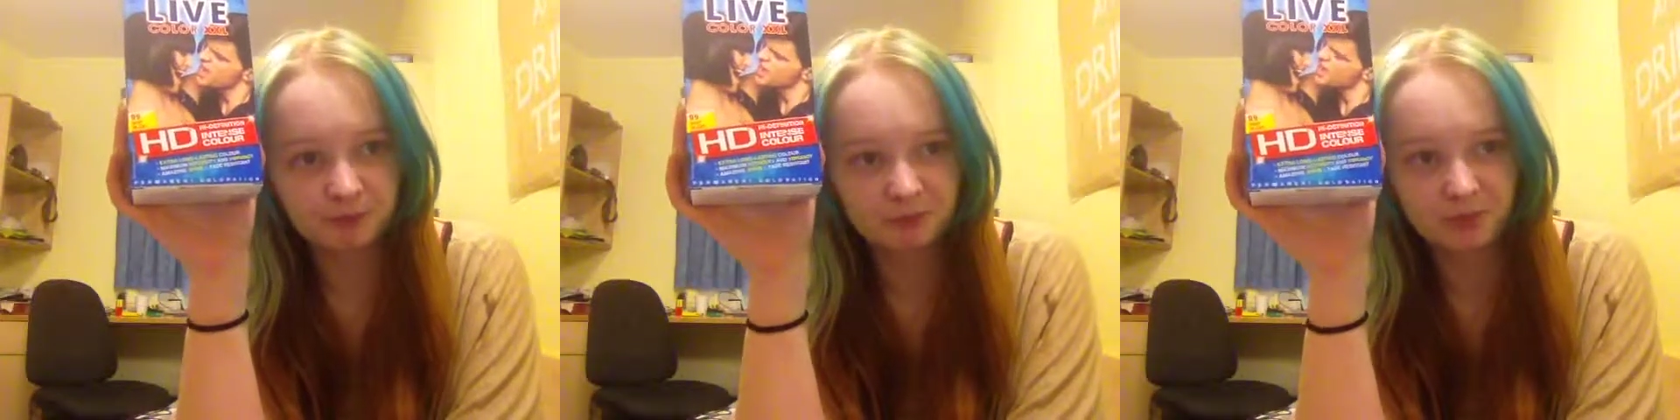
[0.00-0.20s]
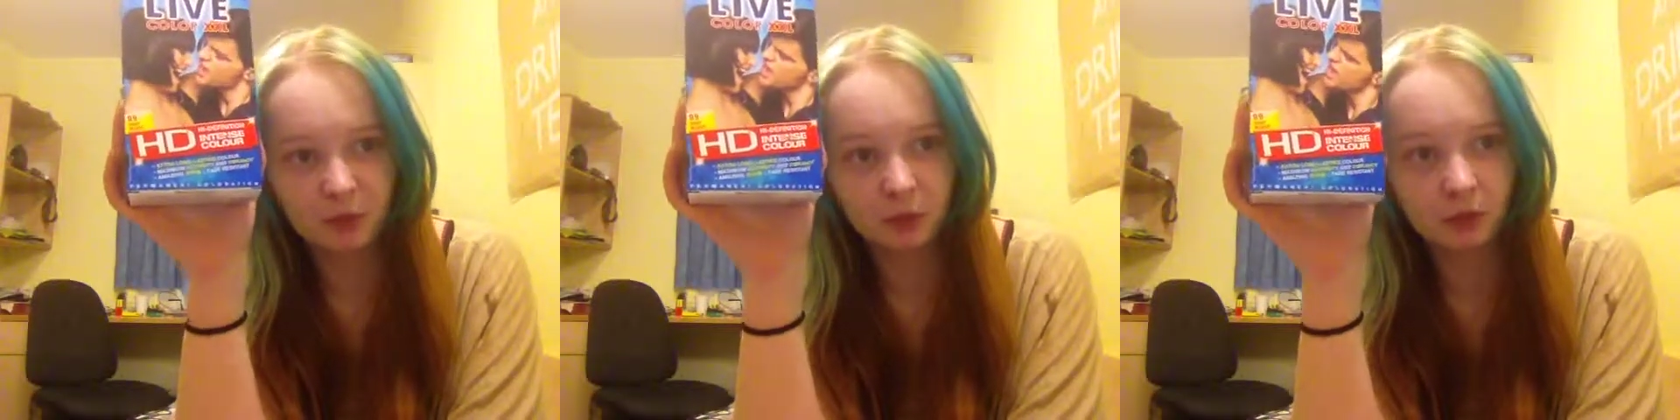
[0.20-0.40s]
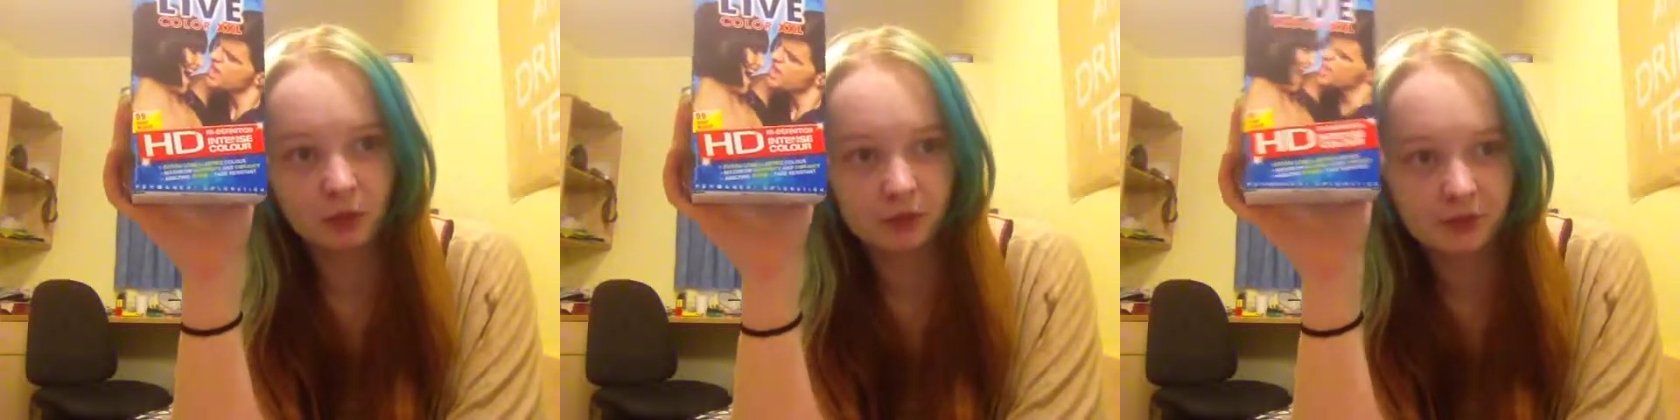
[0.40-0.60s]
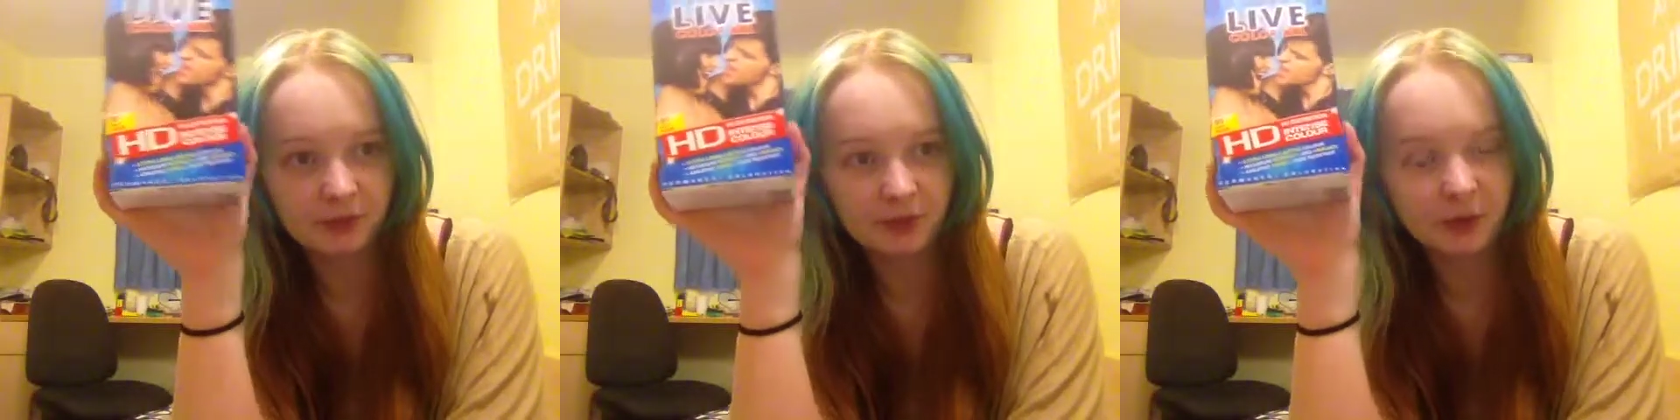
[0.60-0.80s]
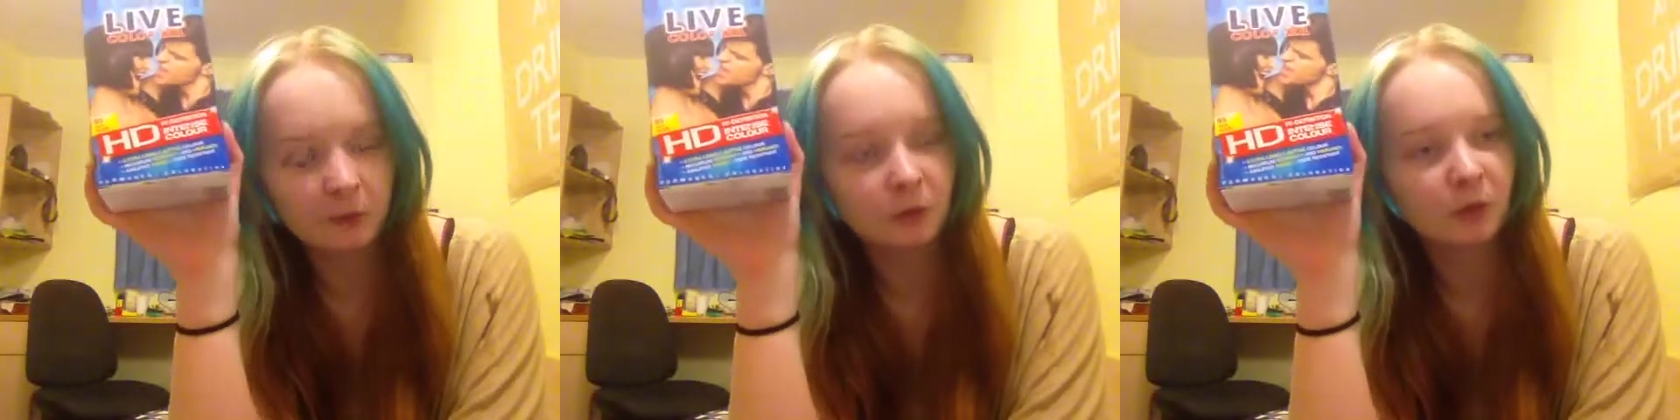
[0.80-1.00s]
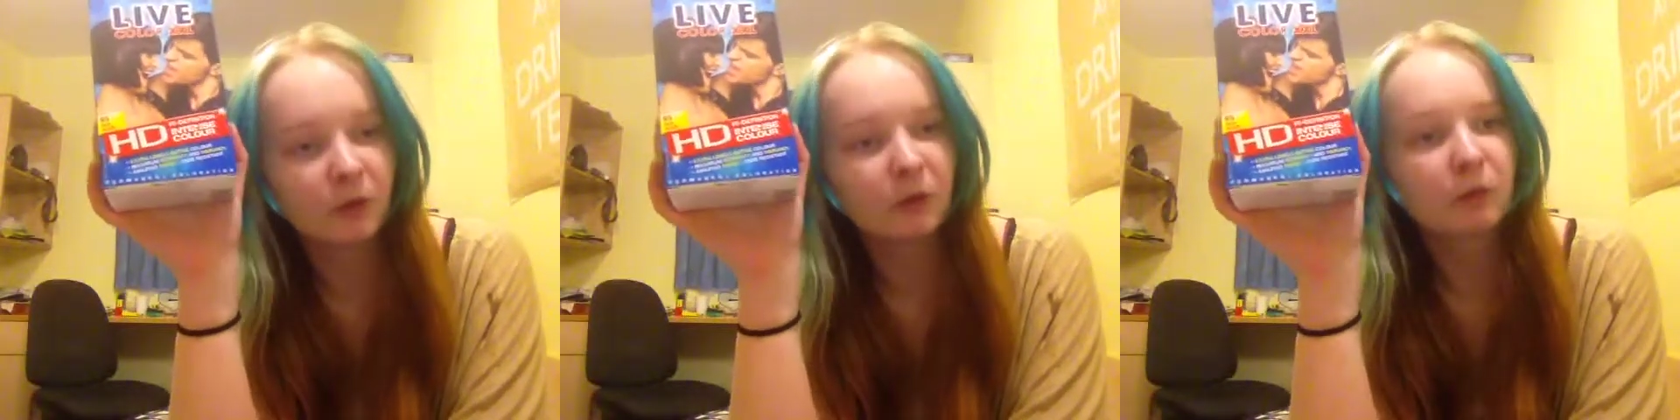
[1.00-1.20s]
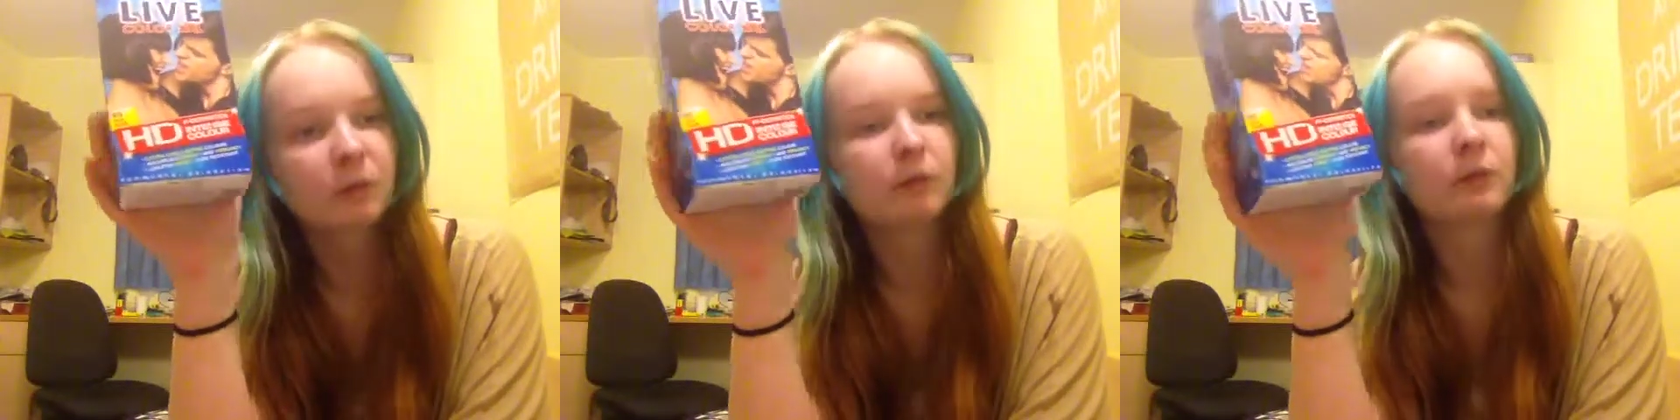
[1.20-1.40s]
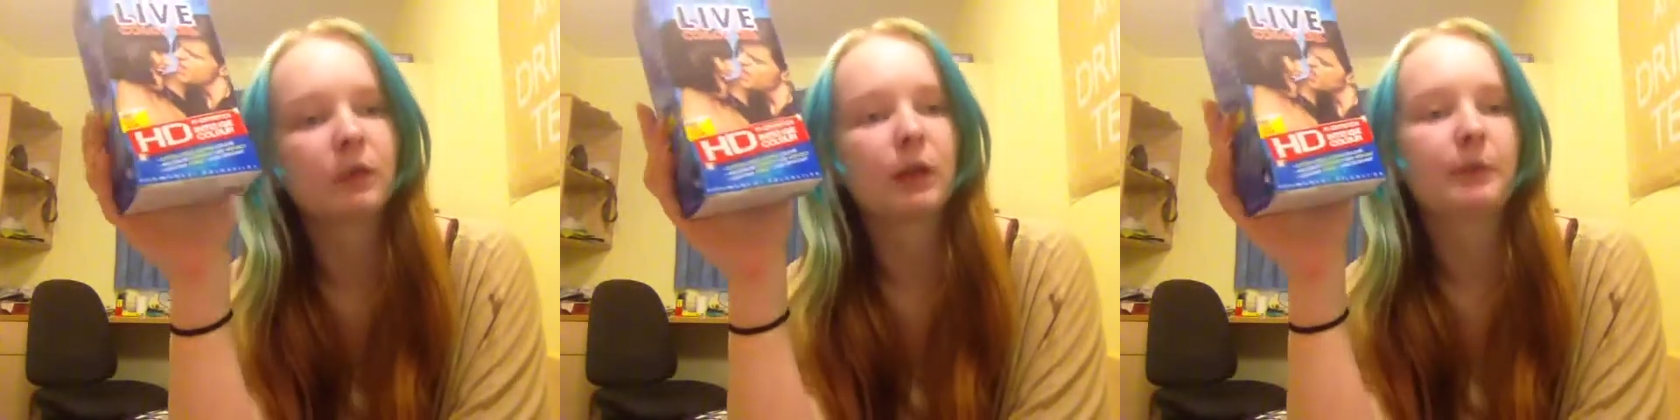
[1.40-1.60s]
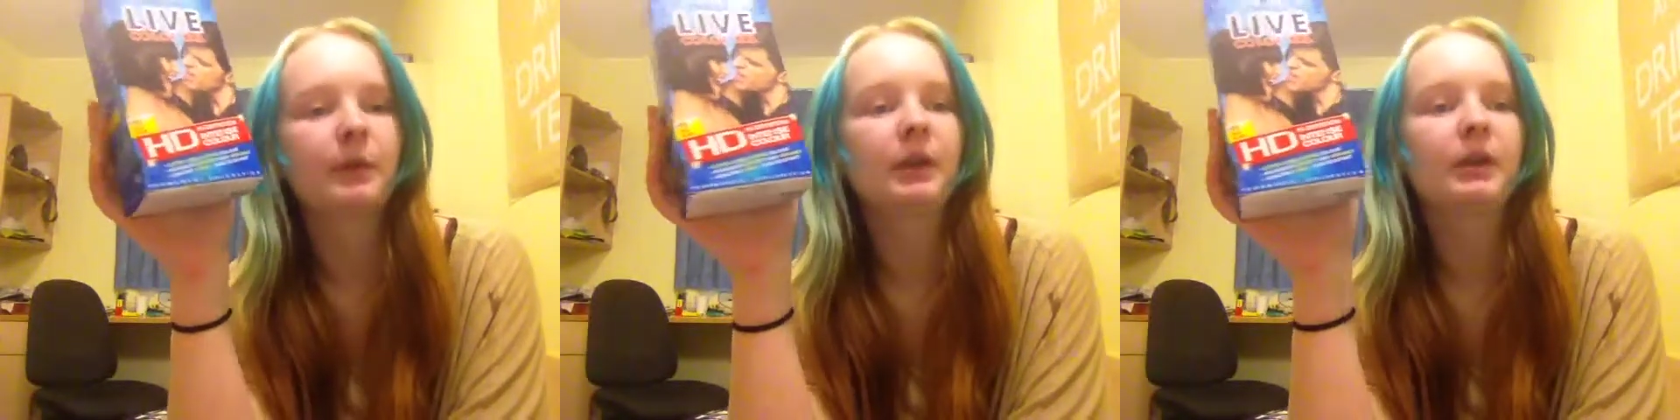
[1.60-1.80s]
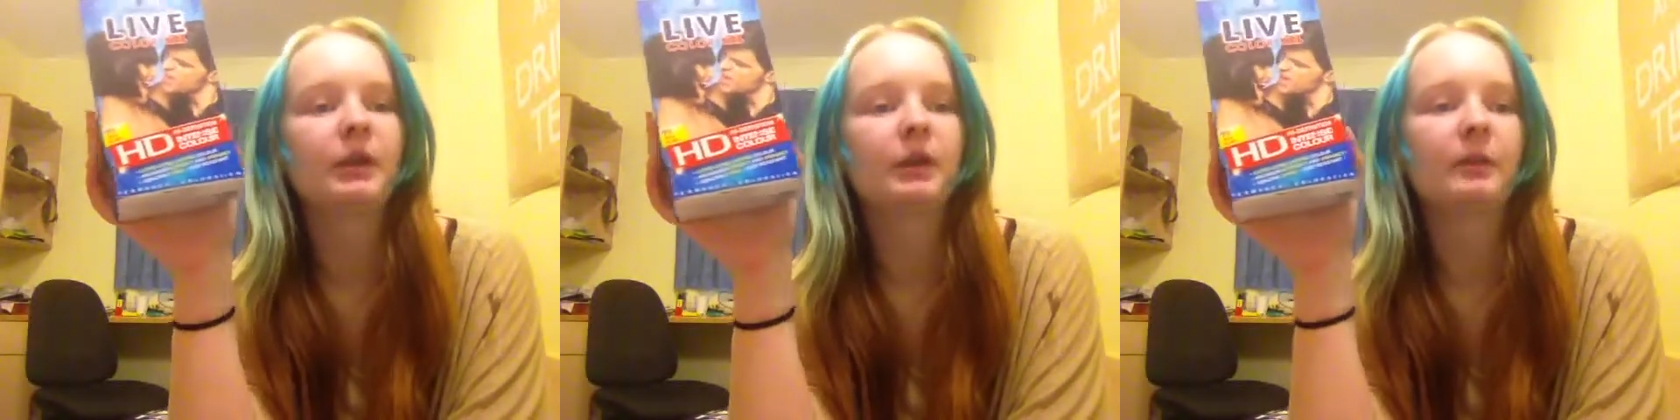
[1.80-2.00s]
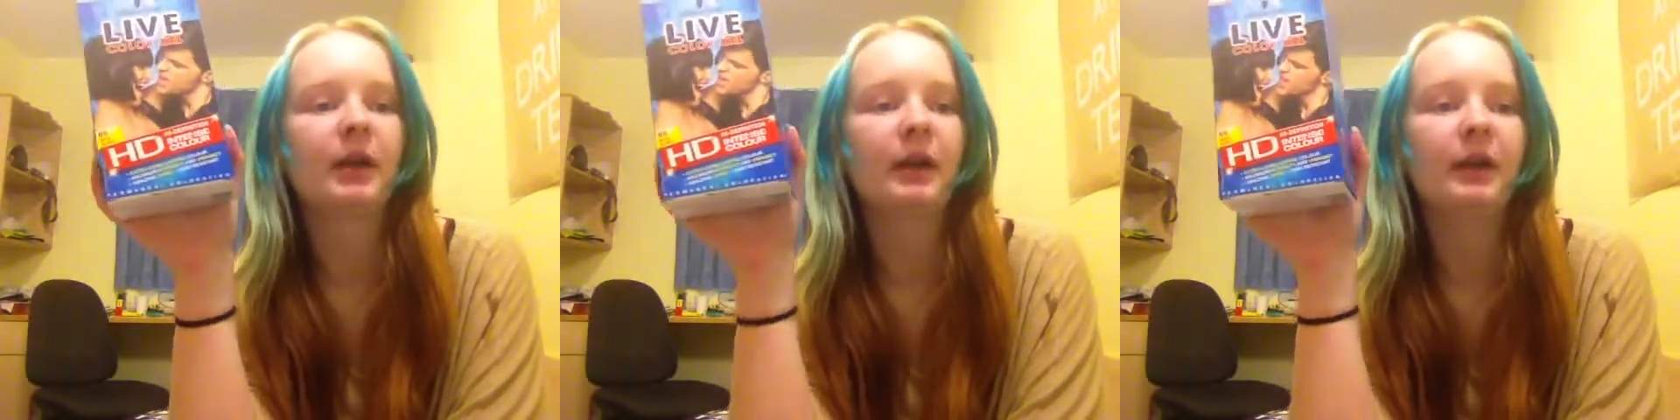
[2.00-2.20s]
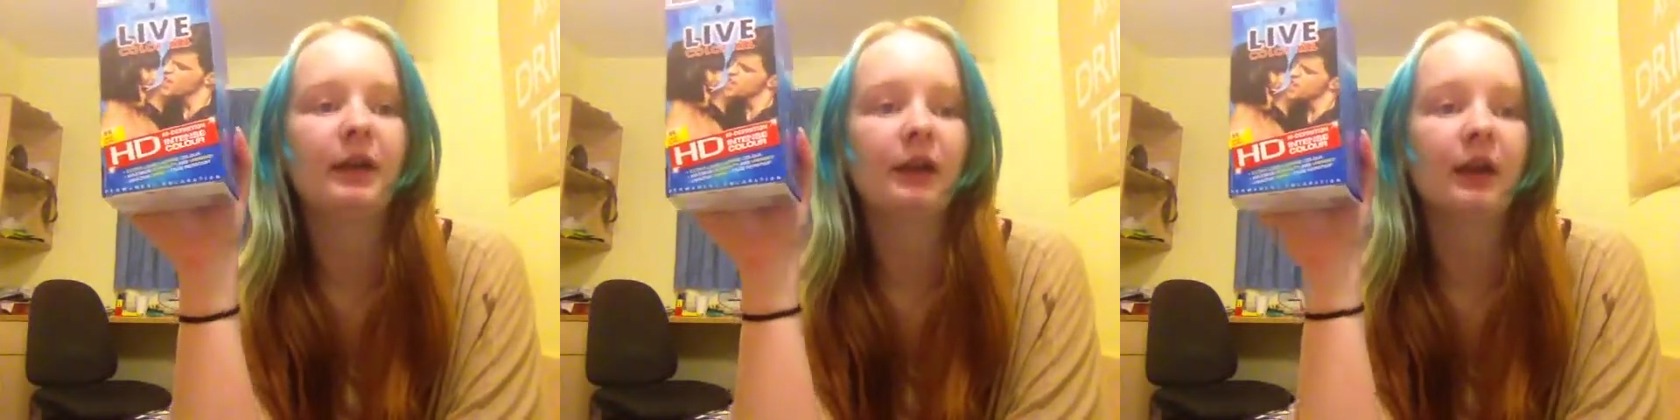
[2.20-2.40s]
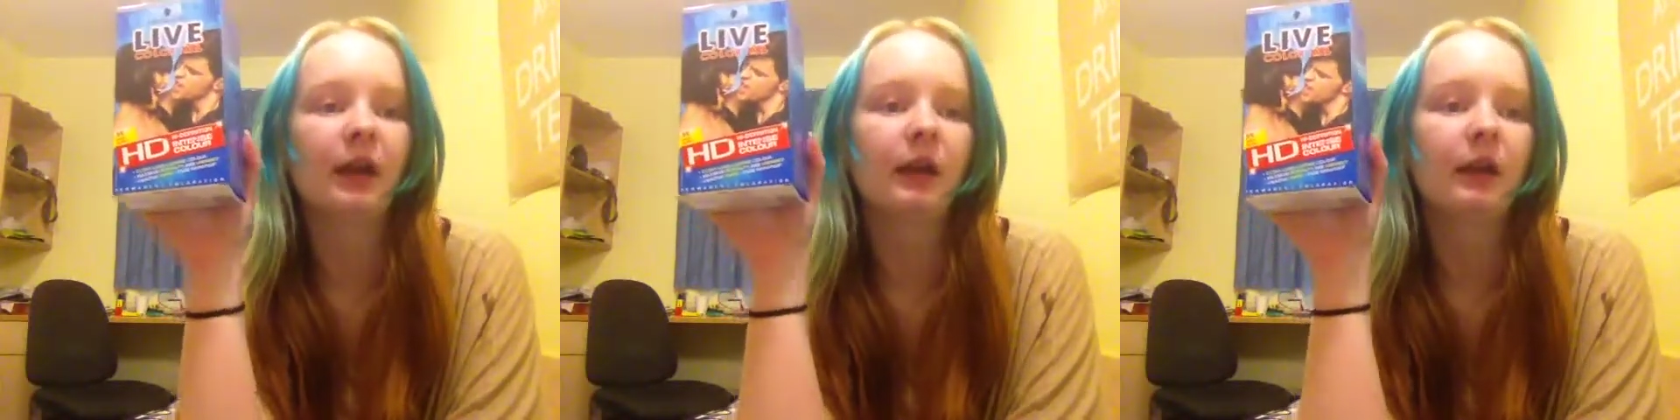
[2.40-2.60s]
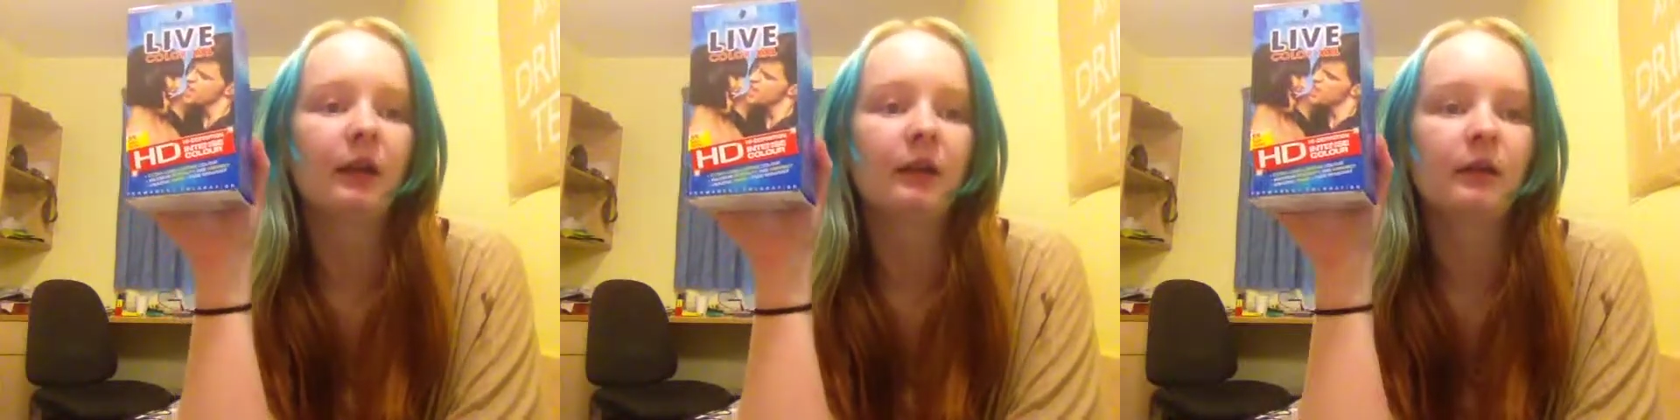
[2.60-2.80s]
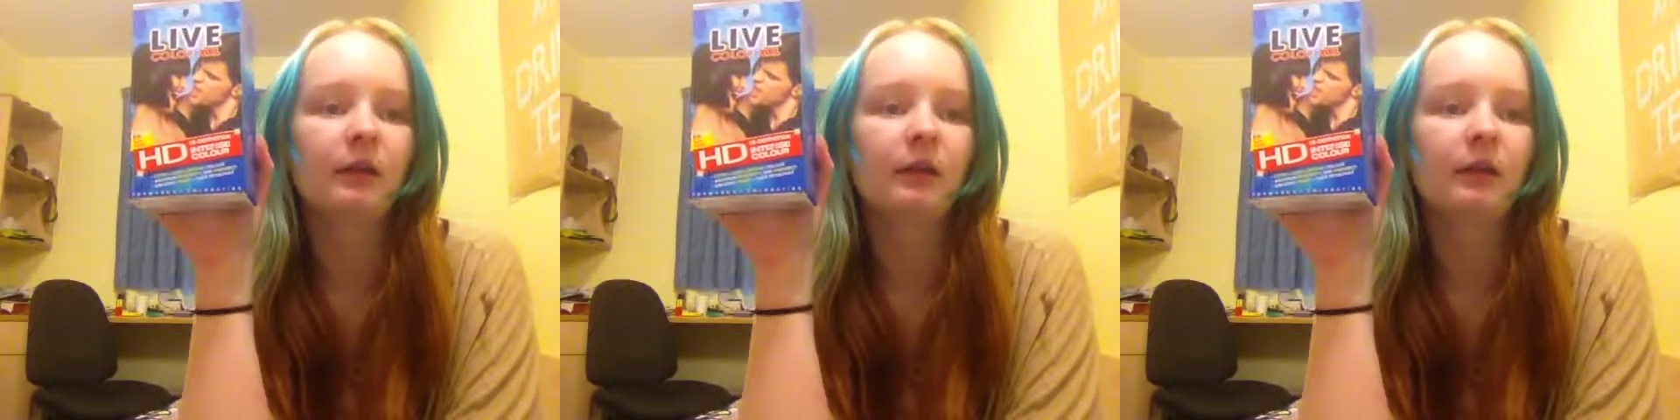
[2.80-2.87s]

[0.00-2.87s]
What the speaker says: towards April, I bleached my hair